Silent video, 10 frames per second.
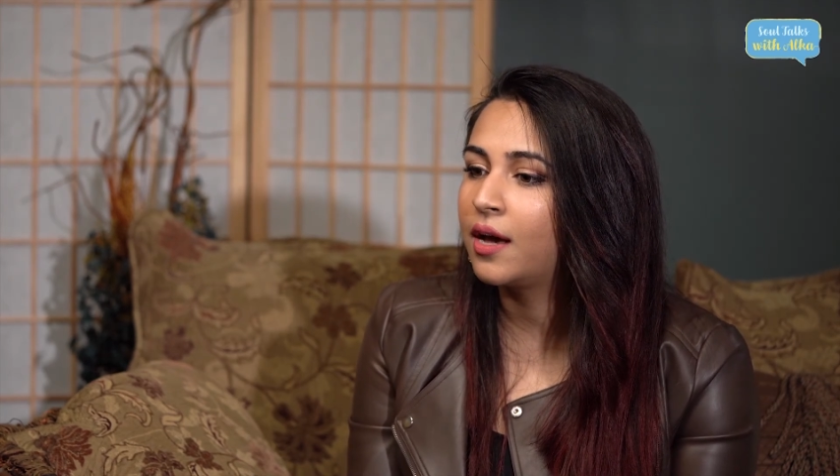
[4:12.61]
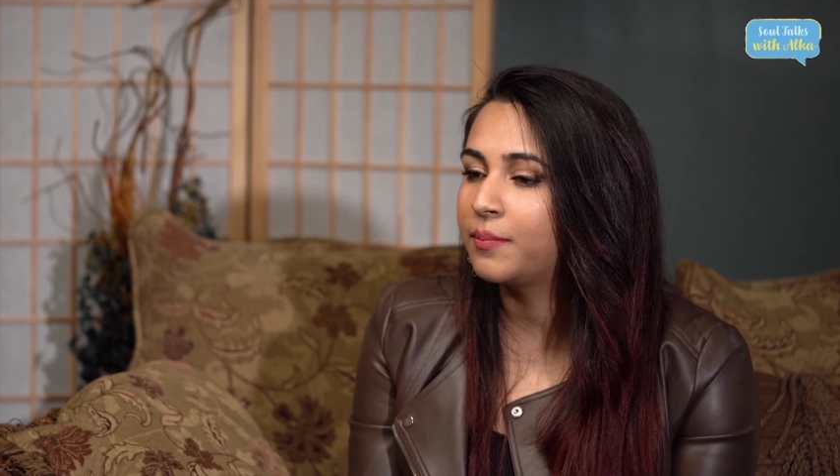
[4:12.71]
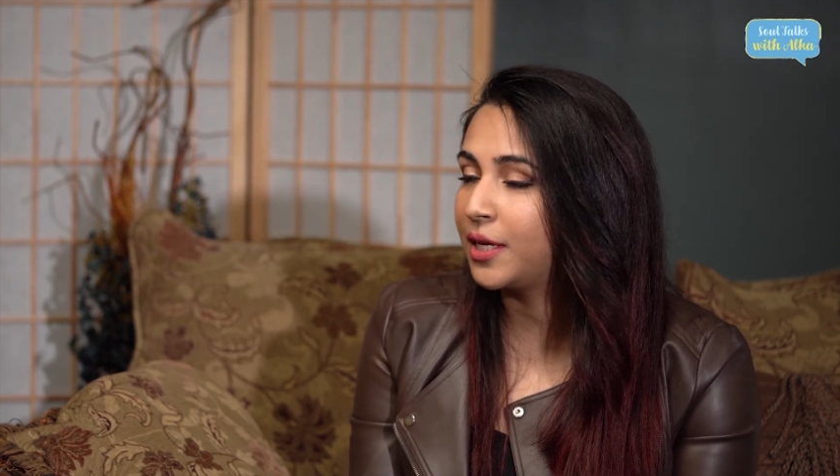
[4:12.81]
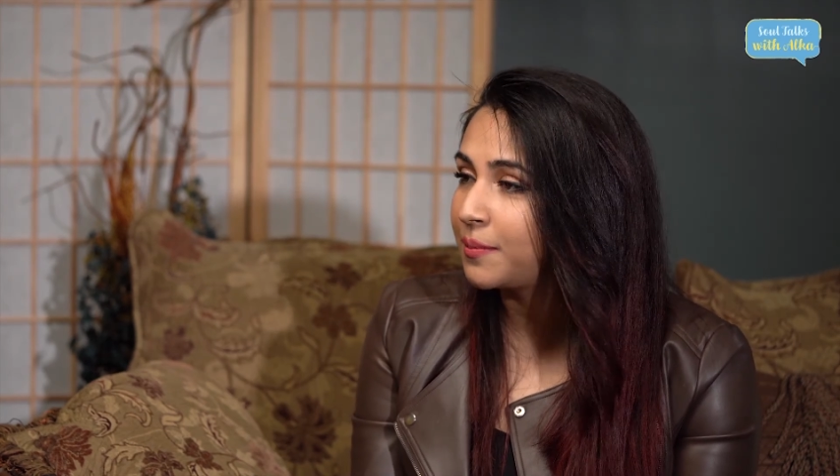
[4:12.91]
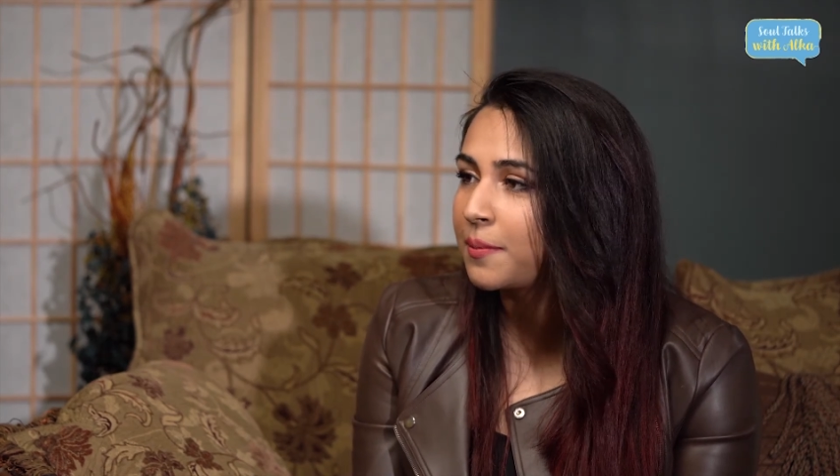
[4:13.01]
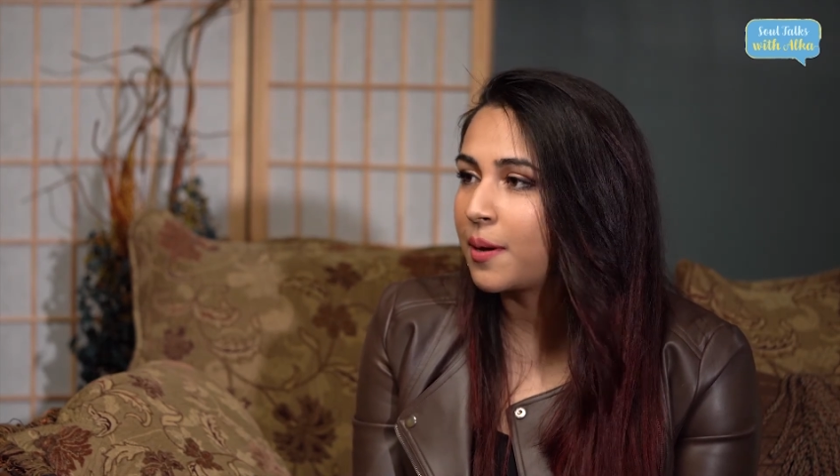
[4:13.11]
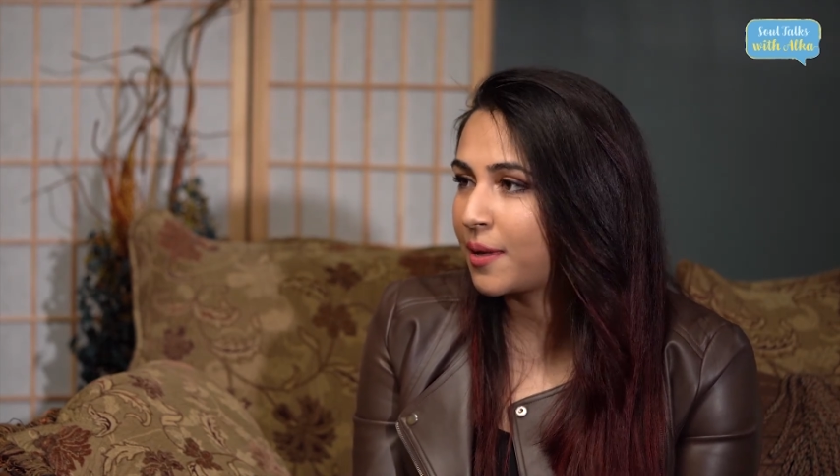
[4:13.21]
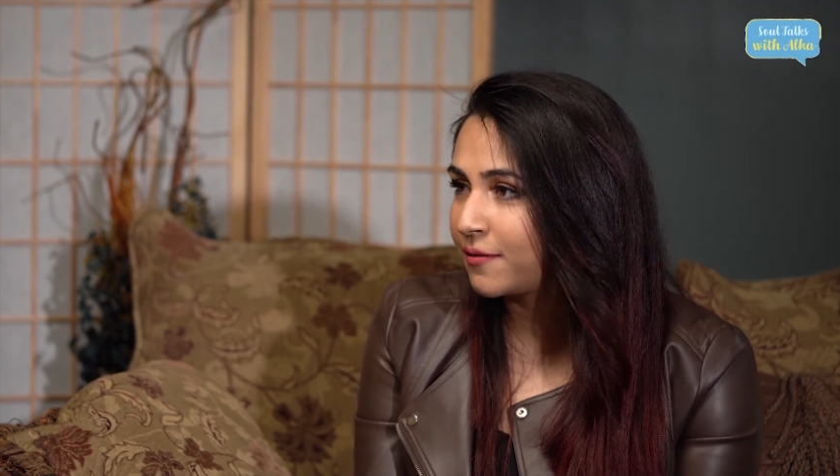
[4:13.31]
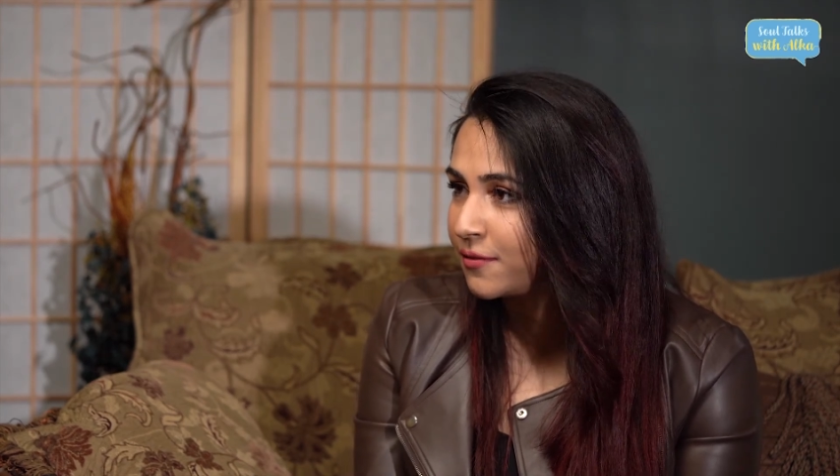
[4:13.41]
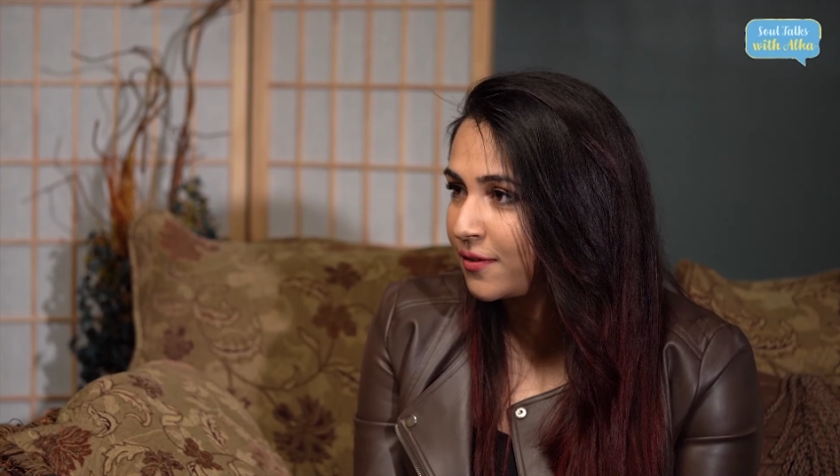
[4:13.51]
me and my mom
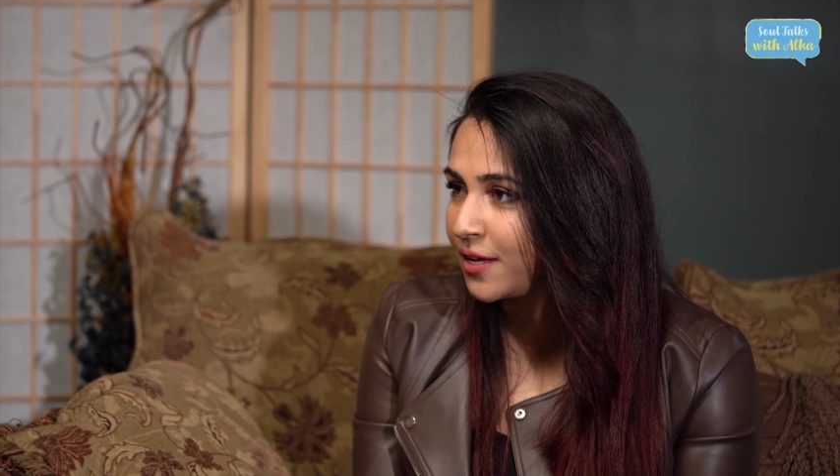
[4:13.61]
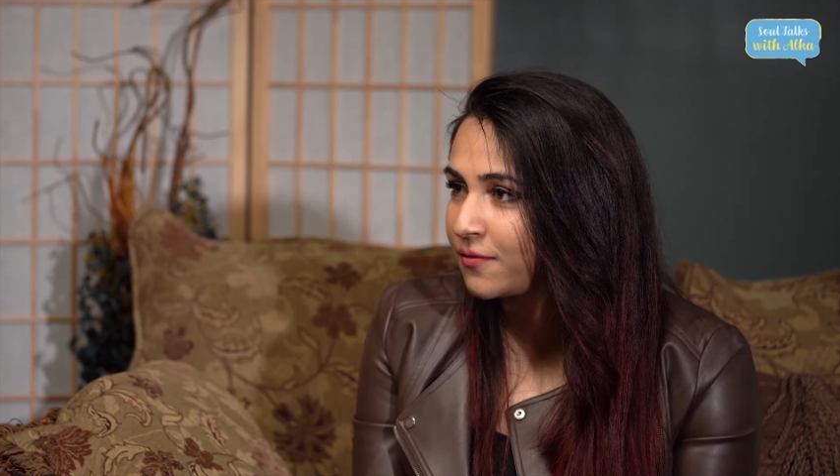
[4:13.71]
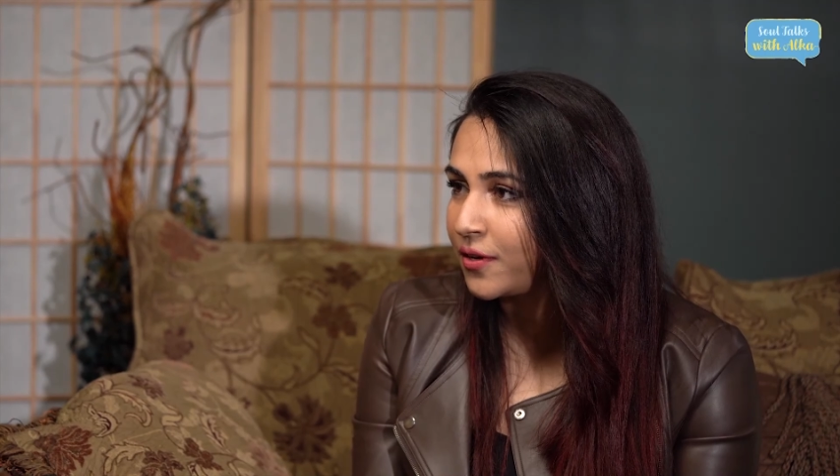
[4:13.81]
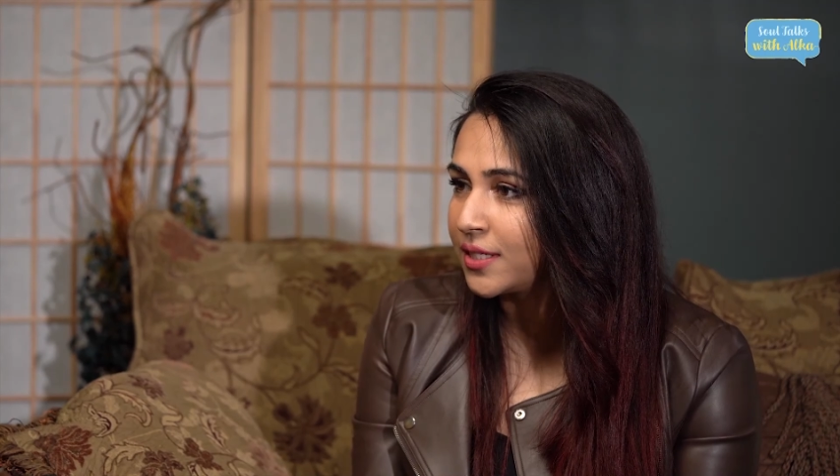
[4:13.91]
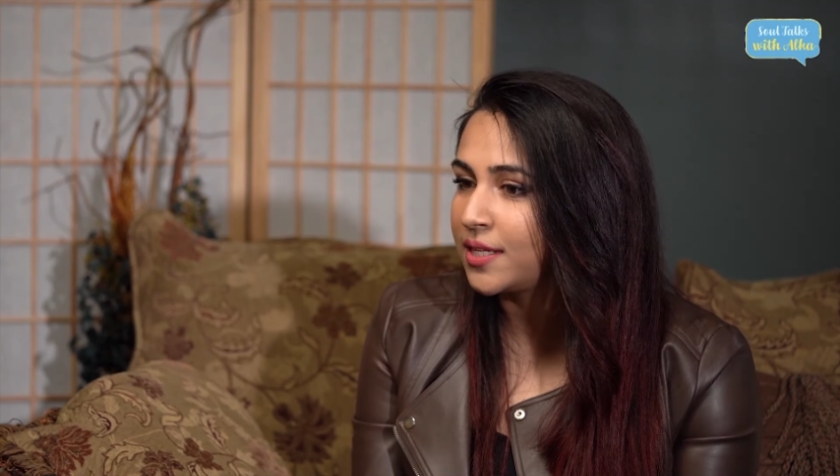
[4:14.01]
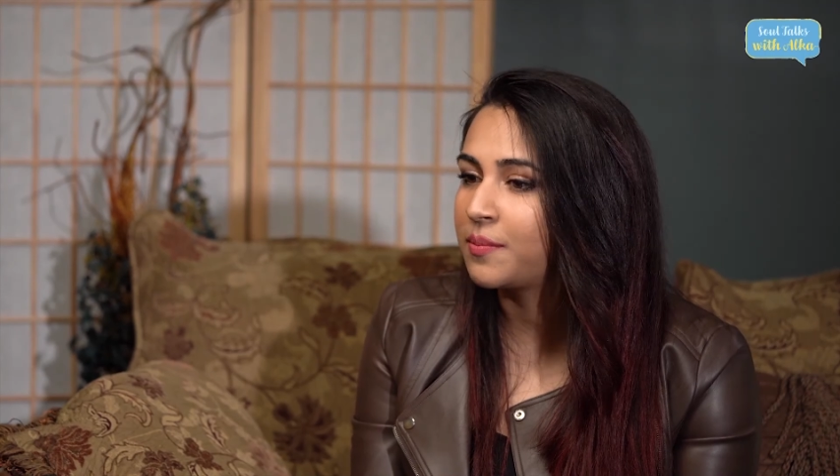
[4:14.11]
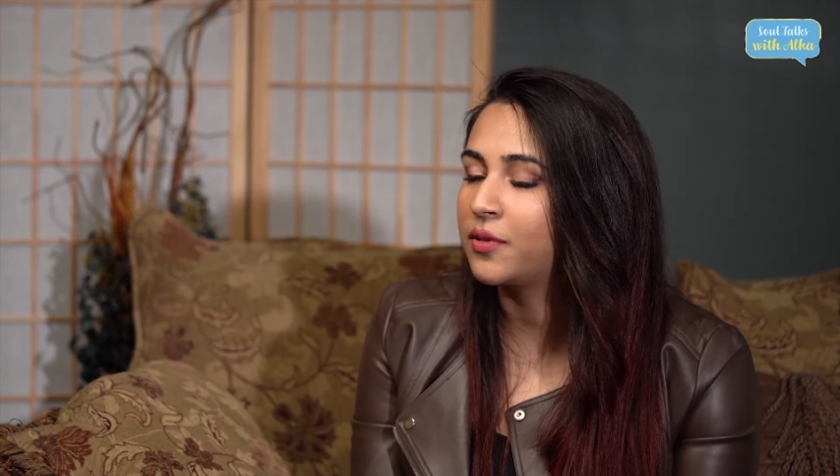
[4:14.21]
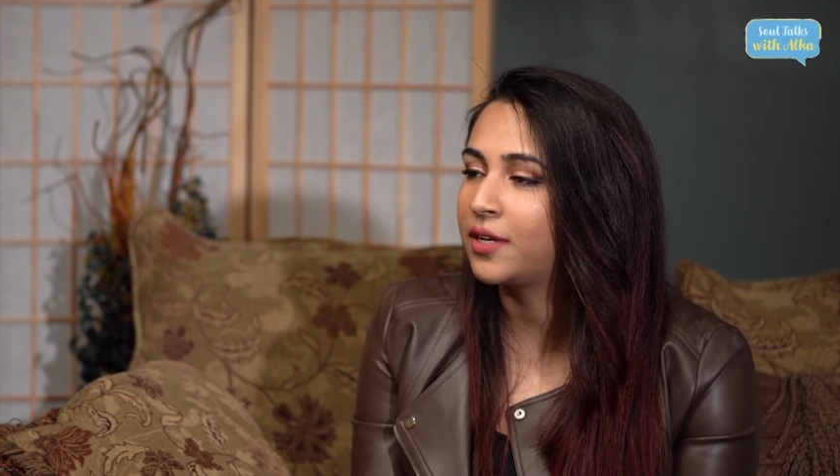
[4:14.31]
have a fight, for example,